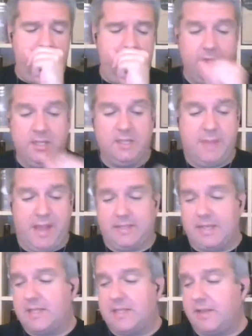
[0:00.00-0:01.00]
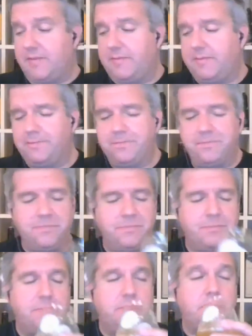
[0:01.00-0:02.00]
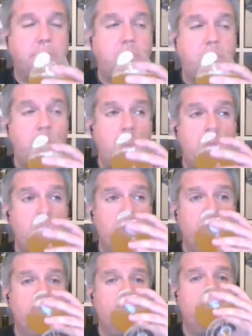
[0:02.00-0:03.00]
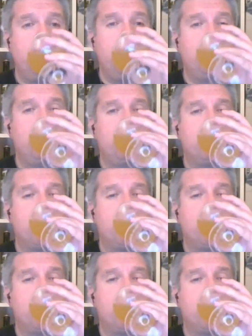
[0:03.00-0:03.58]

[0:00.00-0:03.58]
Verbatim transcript: it's a bit excessive. Mm-mm-mm.